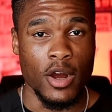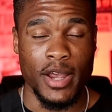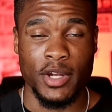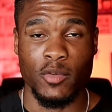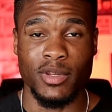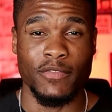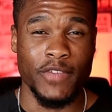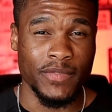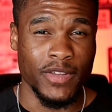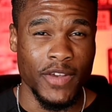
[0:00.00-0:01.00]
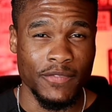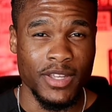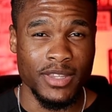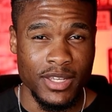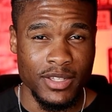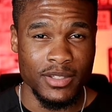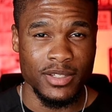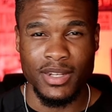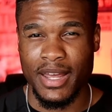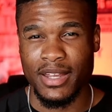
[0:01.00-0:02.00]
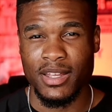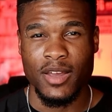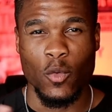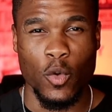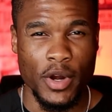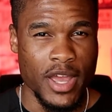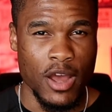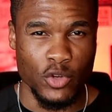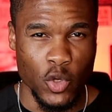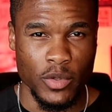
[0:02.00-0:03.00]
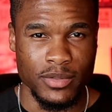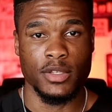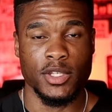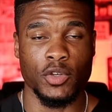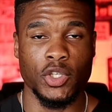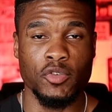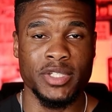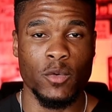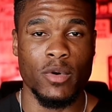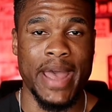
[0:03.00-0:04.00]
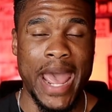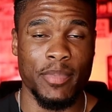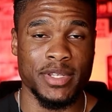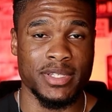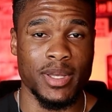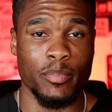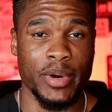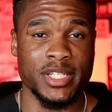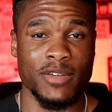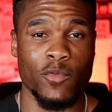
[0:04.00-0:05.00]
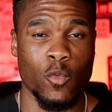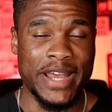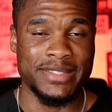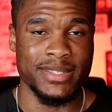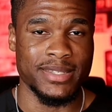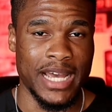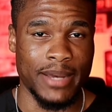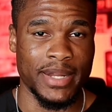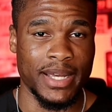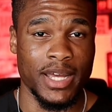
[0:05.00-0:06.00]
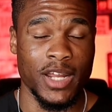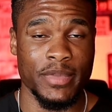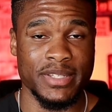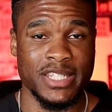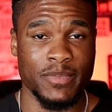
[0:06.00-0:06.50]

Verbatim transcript: Are y'all doing the fifty fifty thing? Like, what are y'all doing? So usually what happens is a bunch of wasted time that could have been